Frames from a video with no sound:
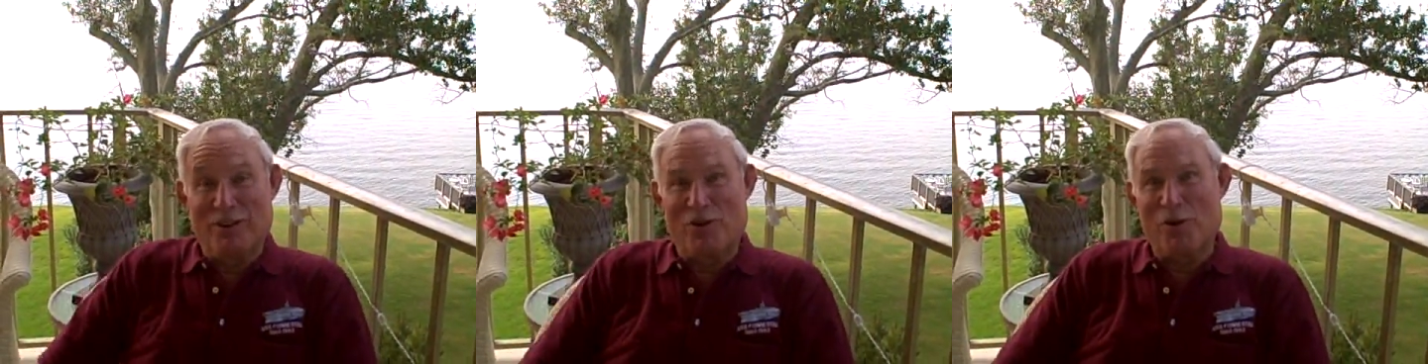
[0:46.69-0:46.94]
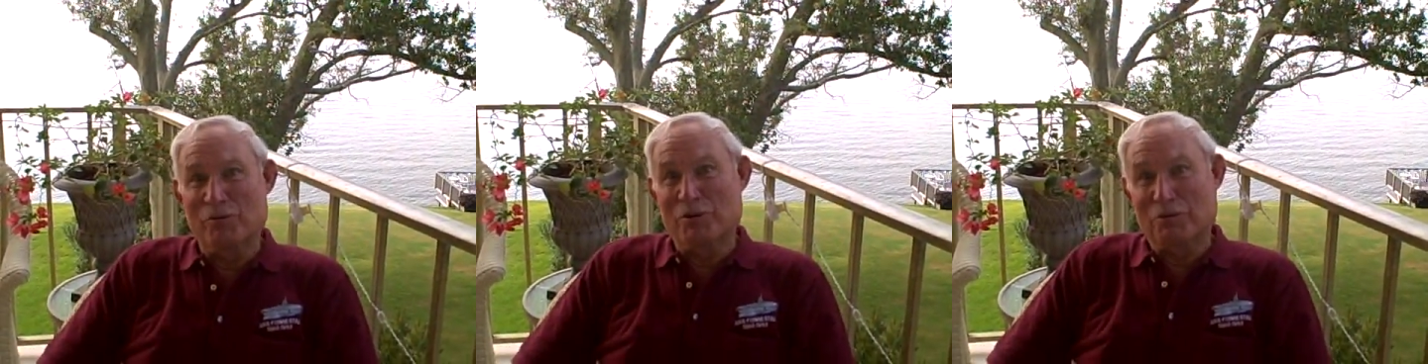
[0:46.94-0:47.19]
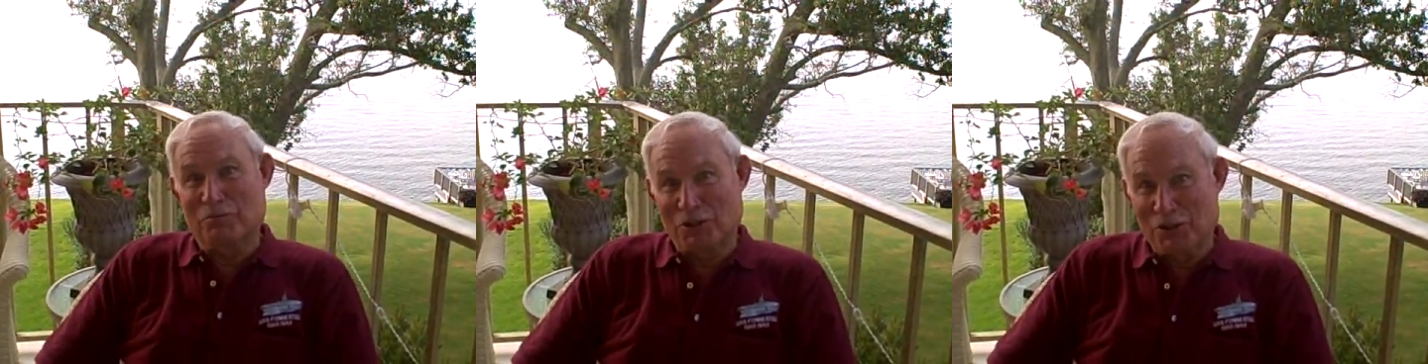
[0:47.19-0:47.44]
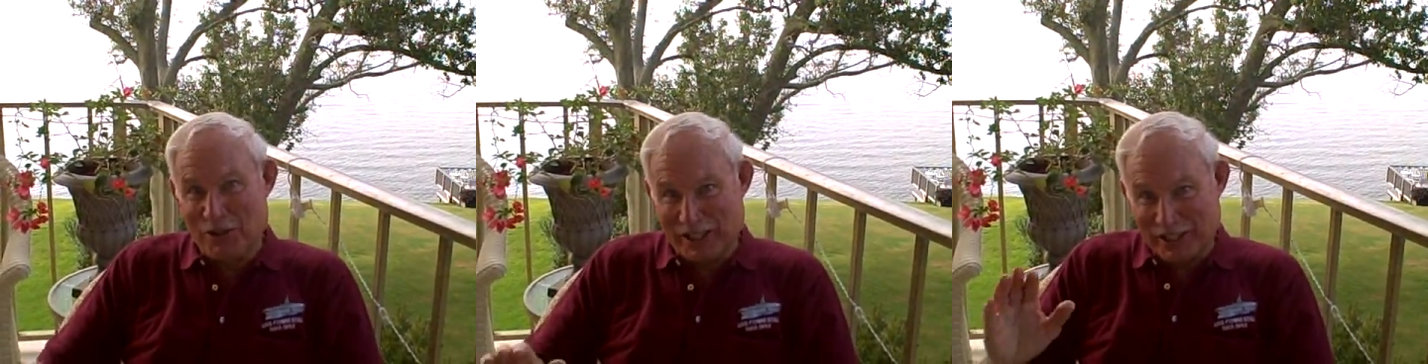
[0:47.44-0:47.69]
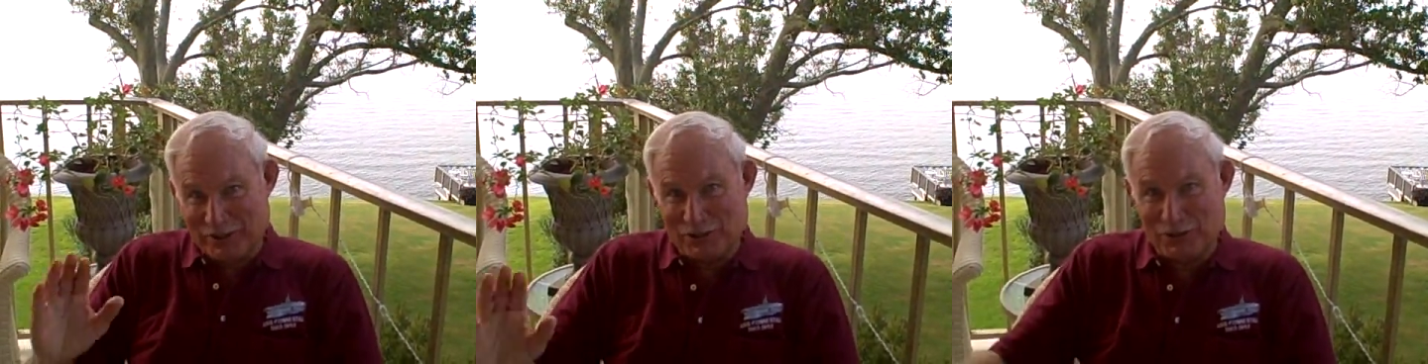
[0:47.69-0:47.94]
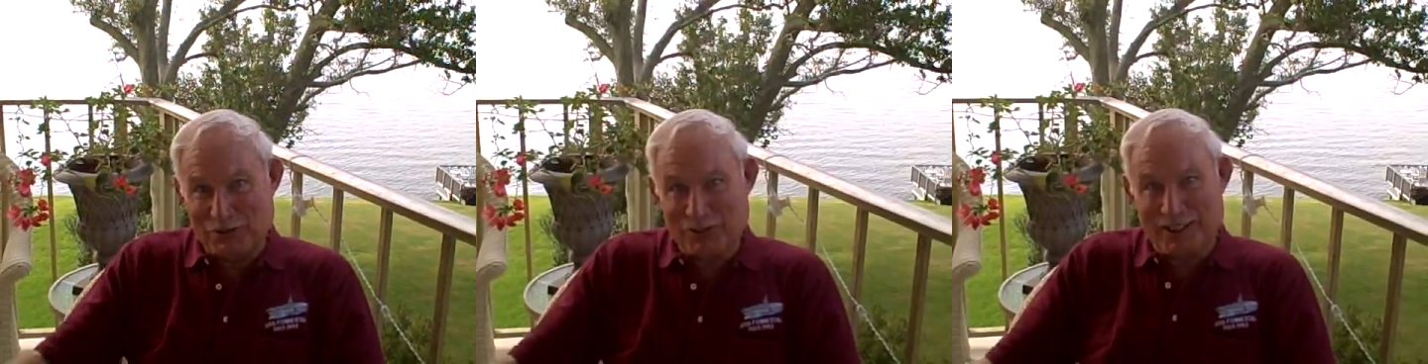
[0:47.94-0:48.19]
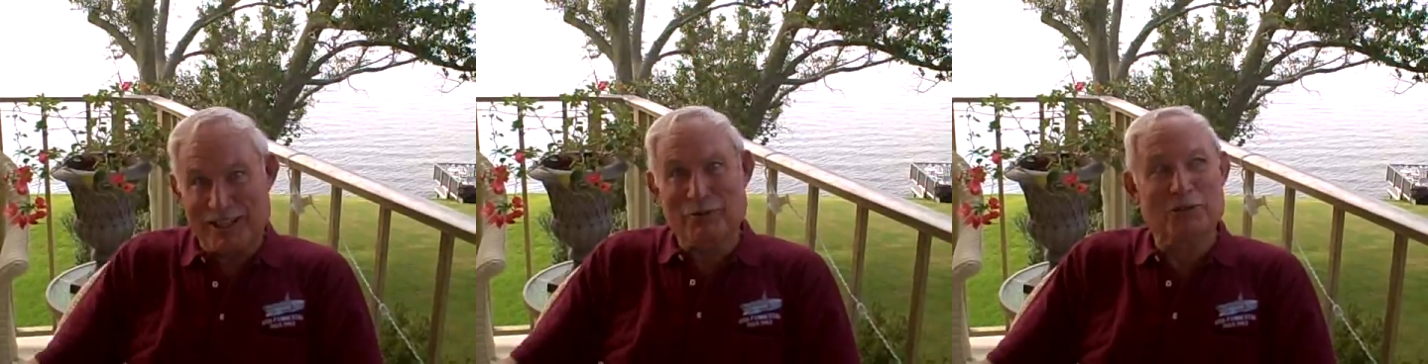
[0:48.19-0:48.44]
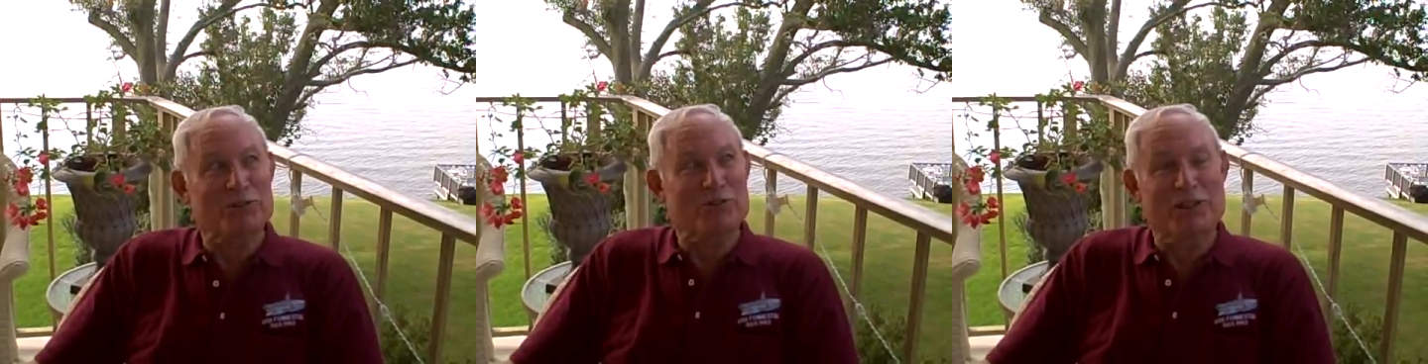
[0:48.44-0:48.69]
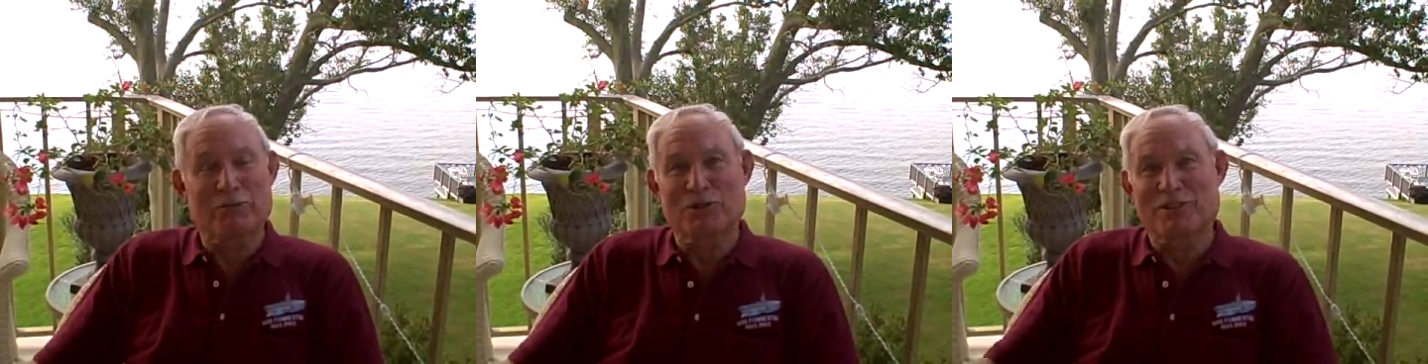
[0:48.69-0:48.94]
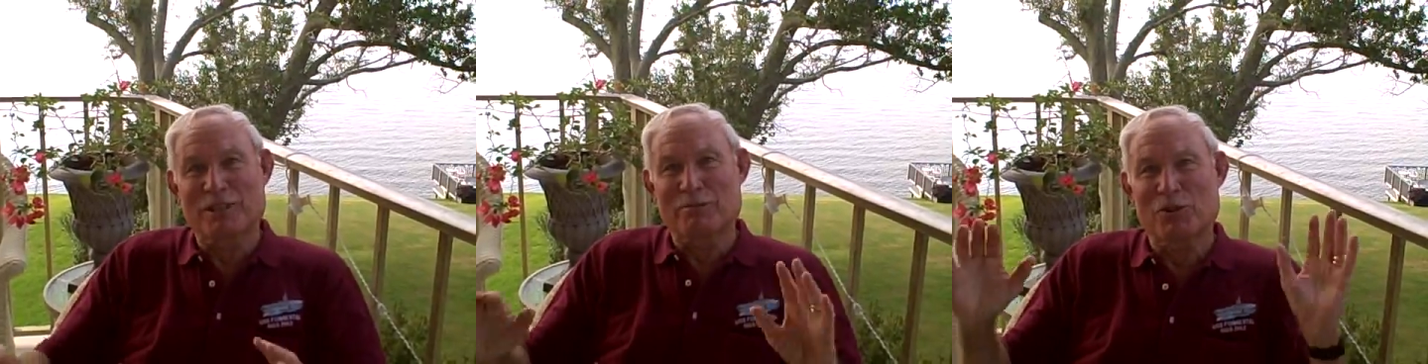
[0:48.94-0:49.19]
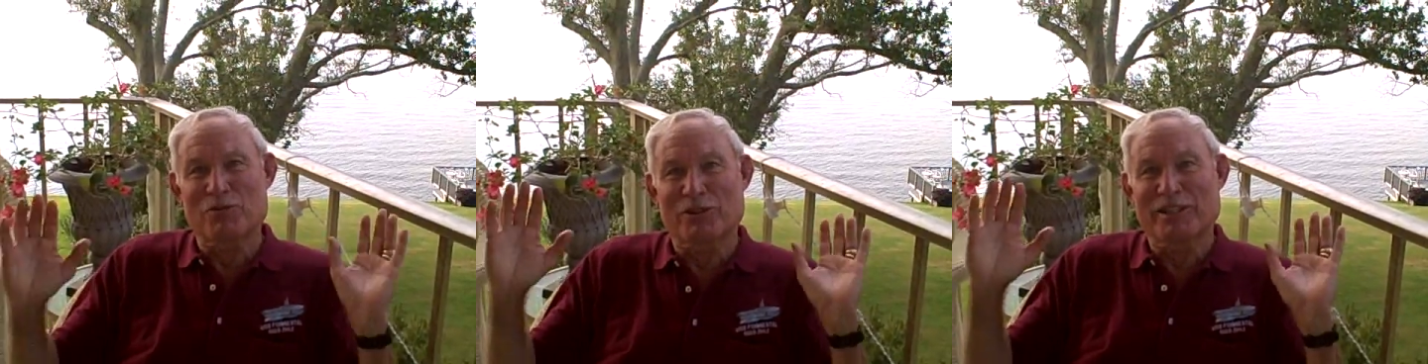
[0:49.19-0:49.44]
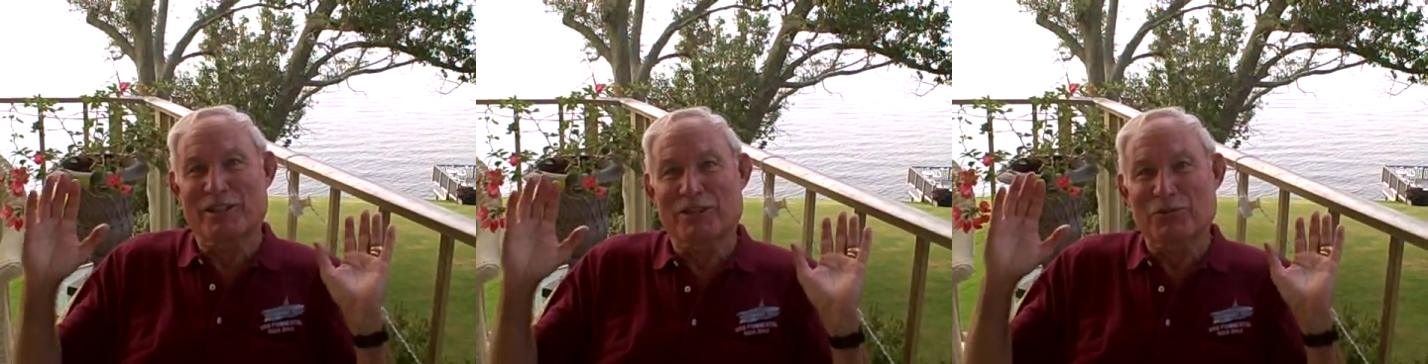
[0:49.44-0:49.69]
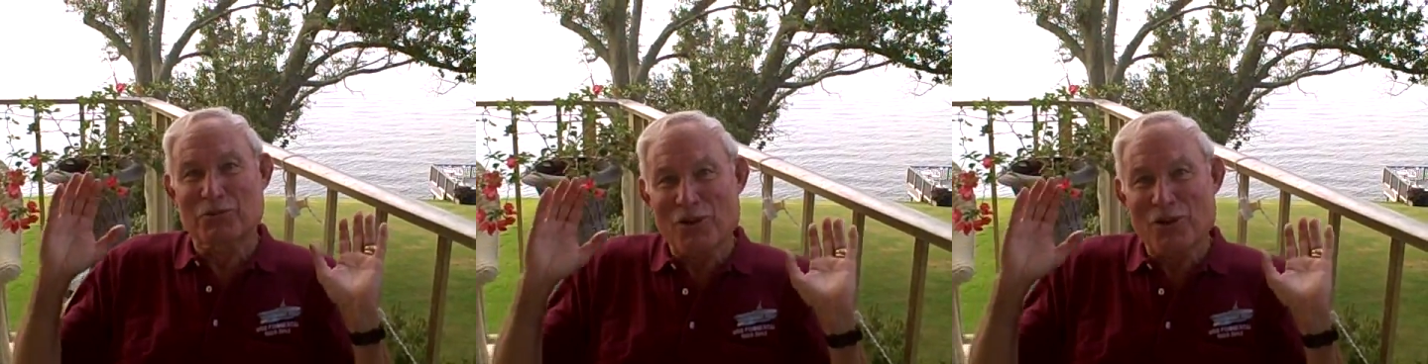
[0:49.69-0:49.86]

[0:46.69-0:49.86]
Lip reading: home of the Blue Angels, and I wish they would come over here